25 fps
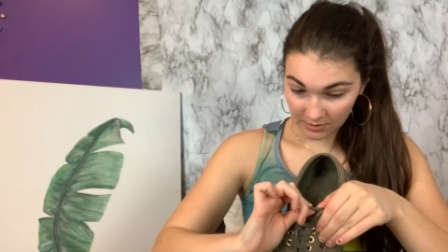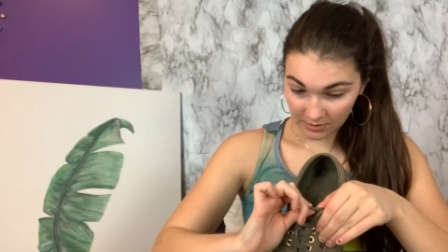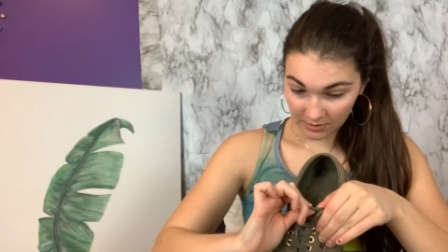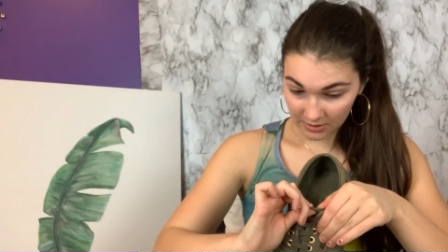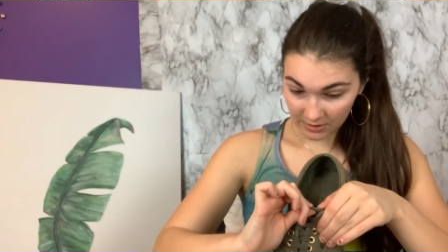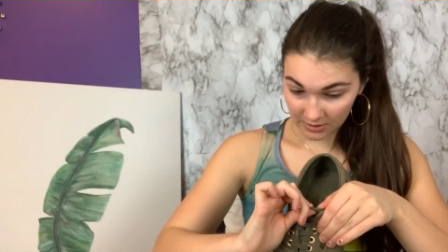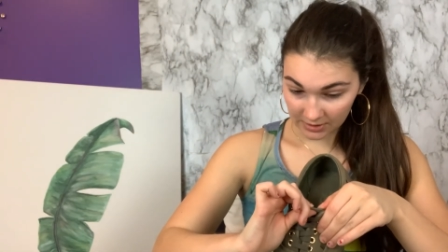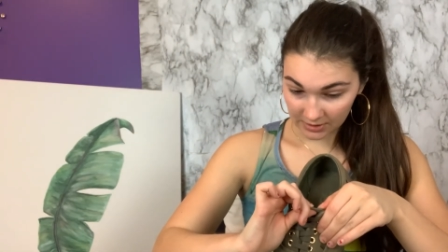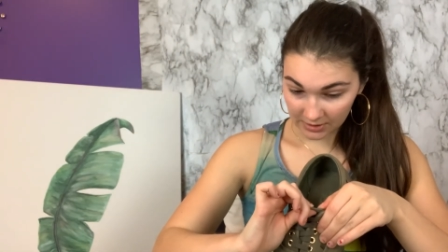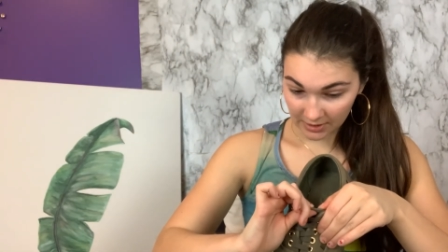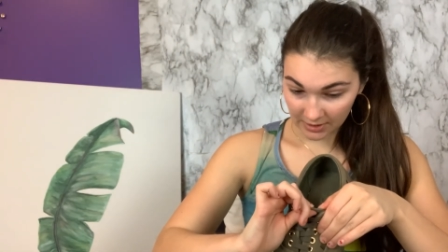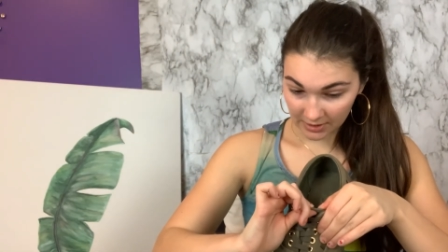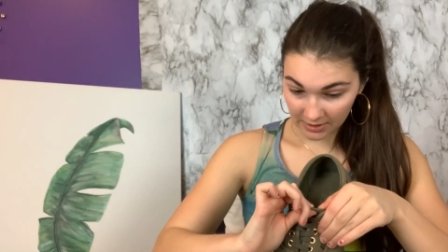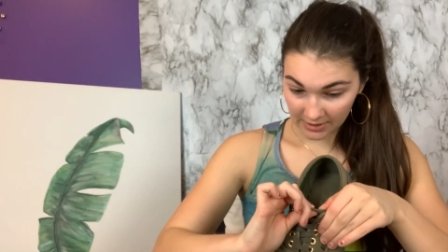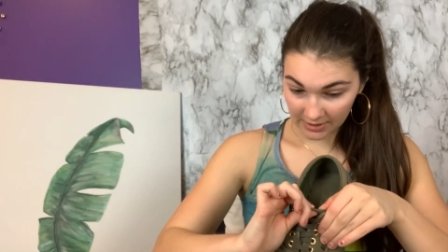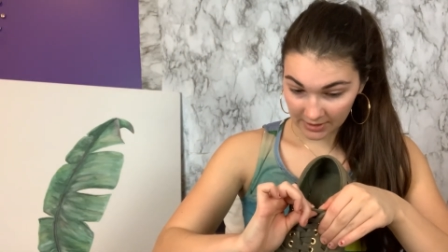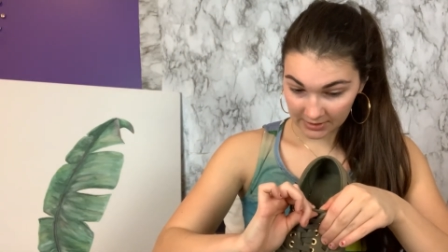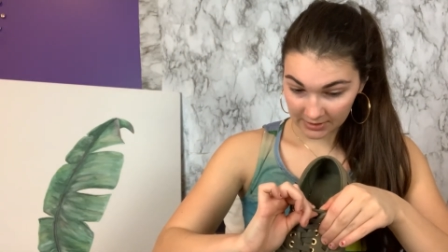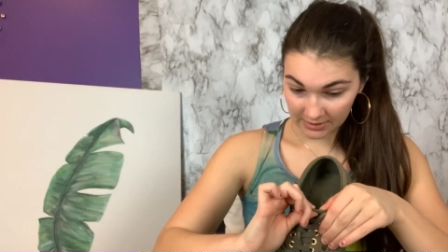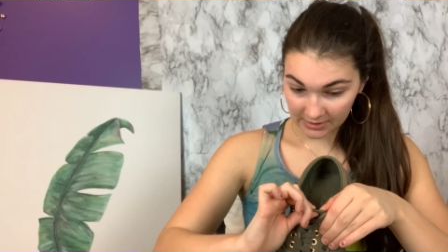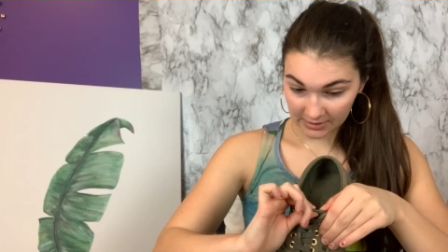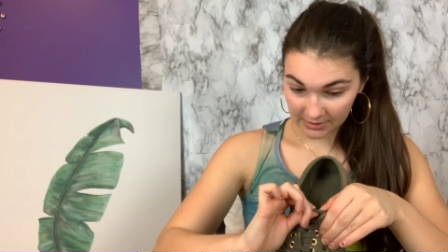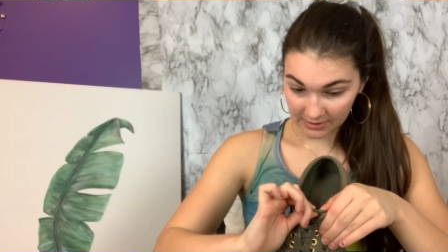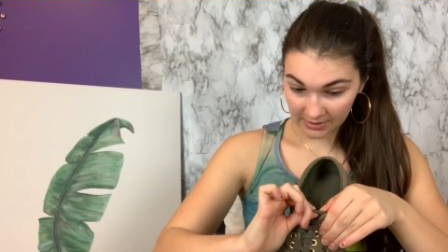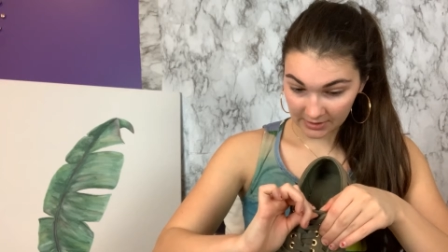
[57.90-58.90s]
a
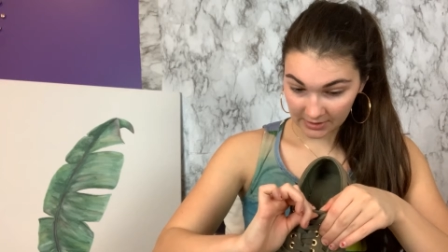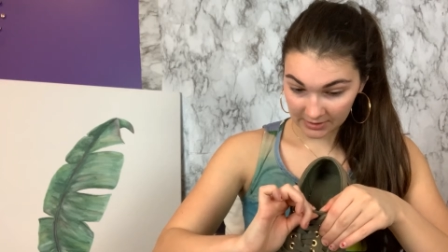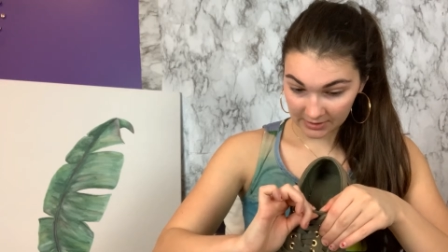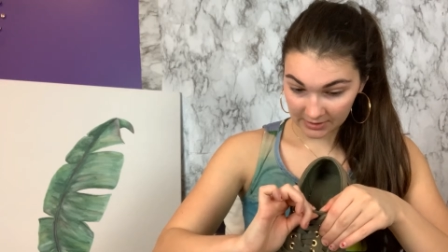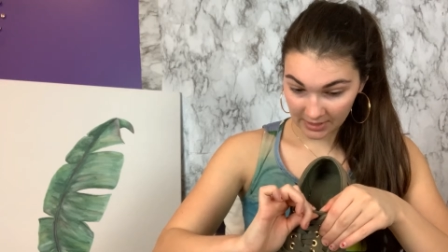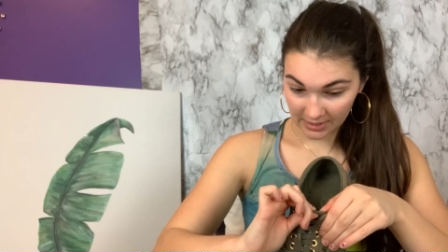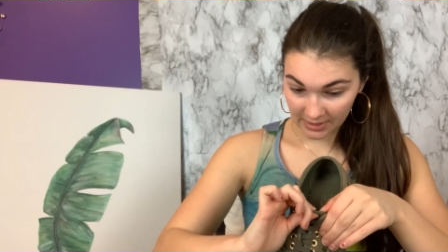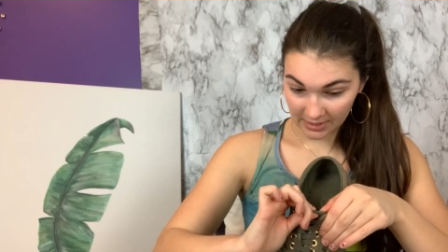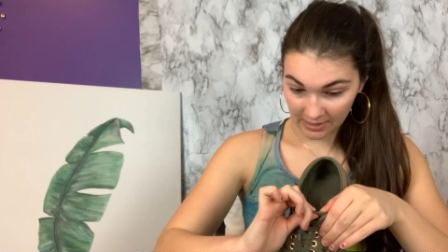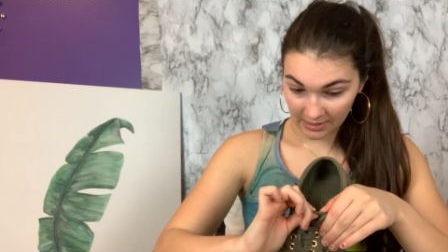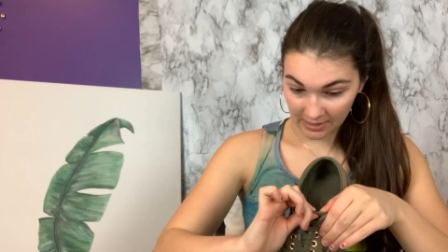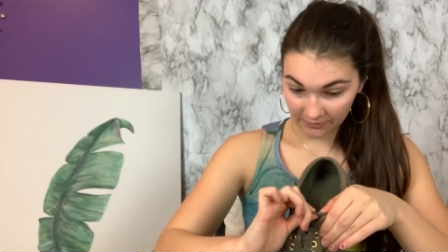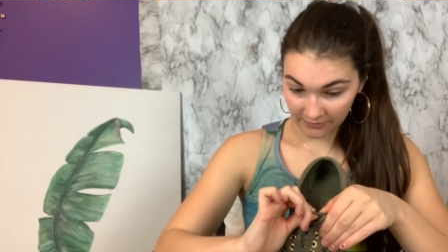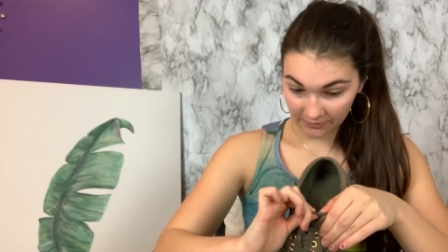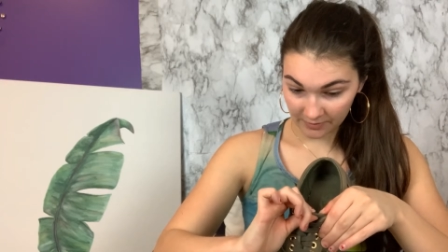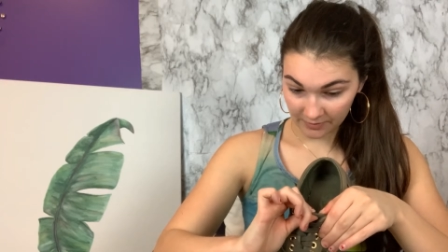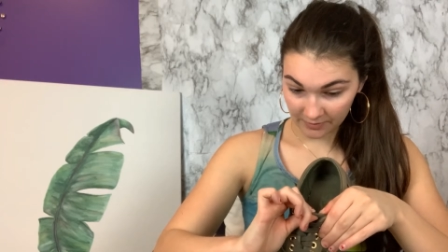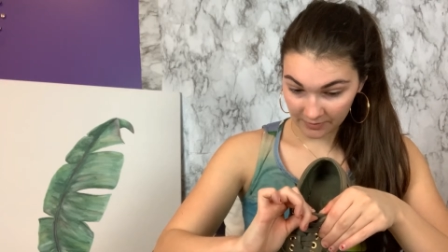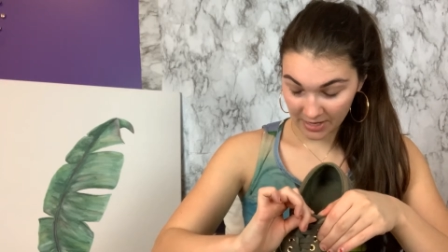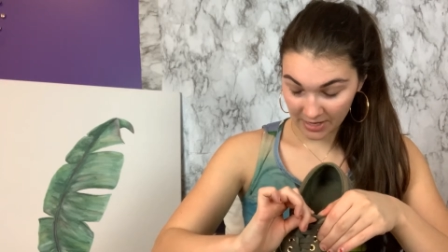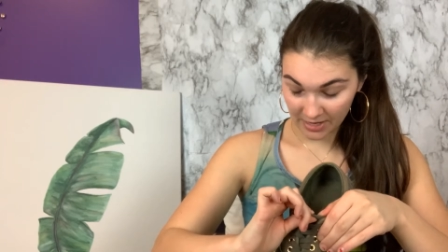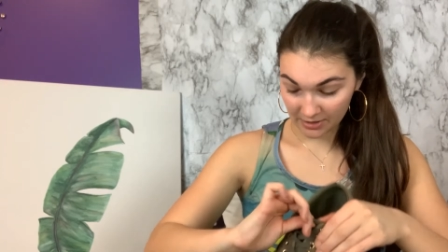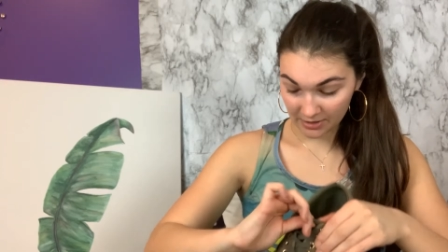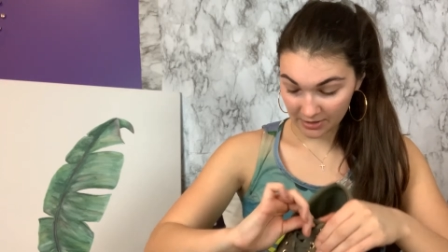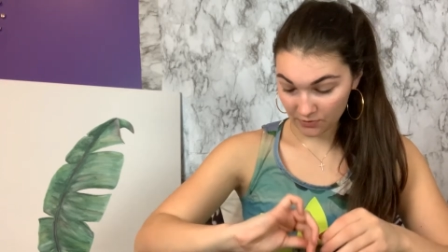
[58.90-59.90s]
size 6.5 for
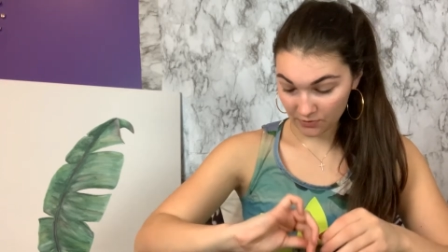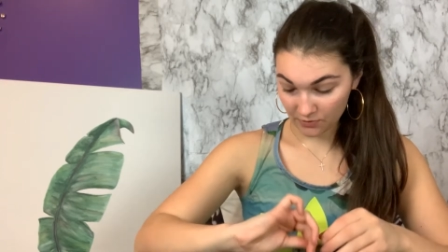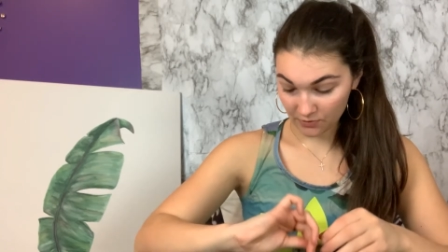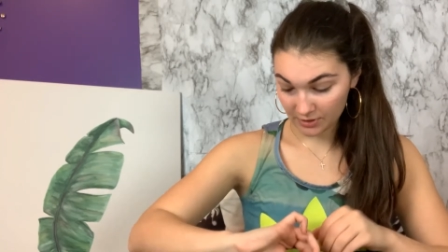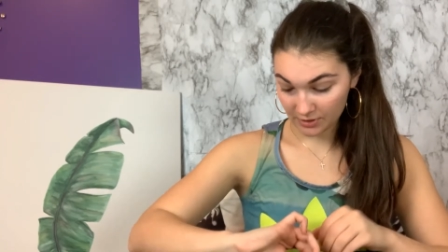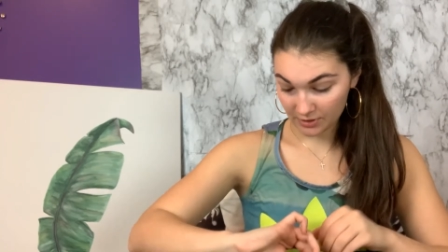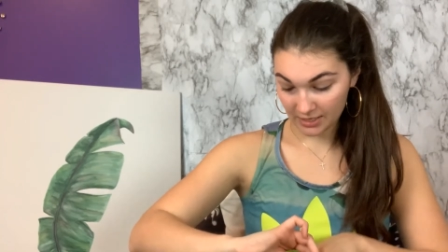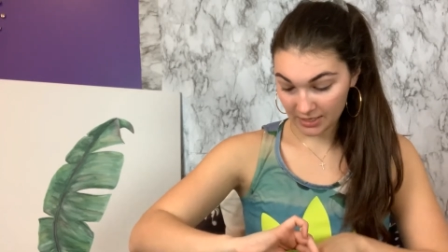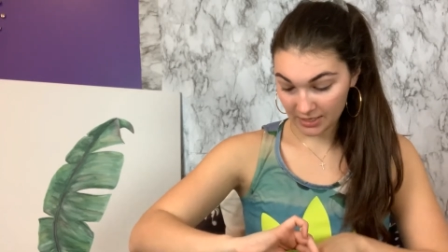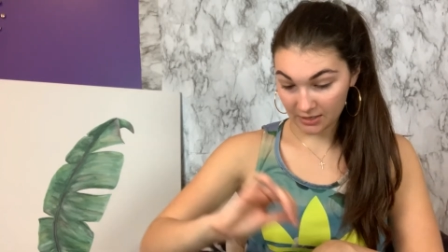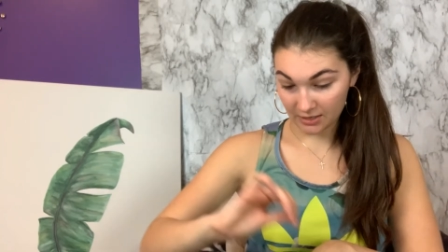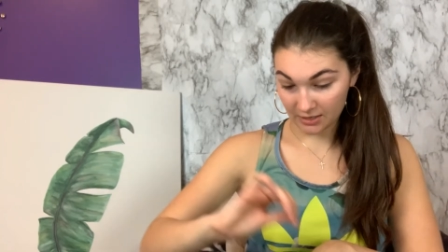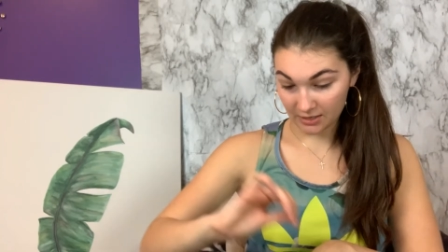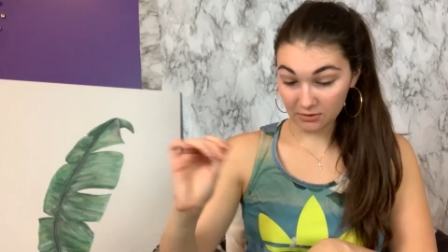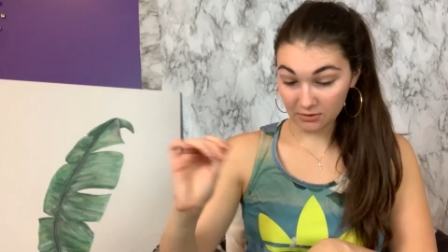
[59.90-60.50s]
men or an 8.